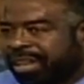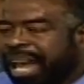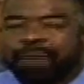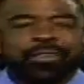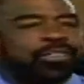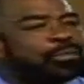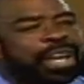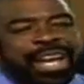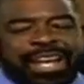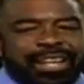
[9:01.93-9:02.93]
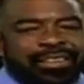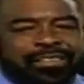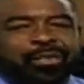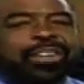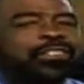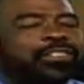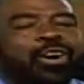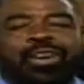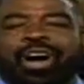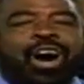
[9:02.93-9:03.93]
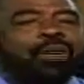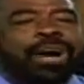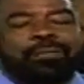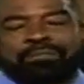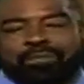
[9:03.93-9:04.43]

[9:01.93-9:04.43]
Happened to me. Someone stole all my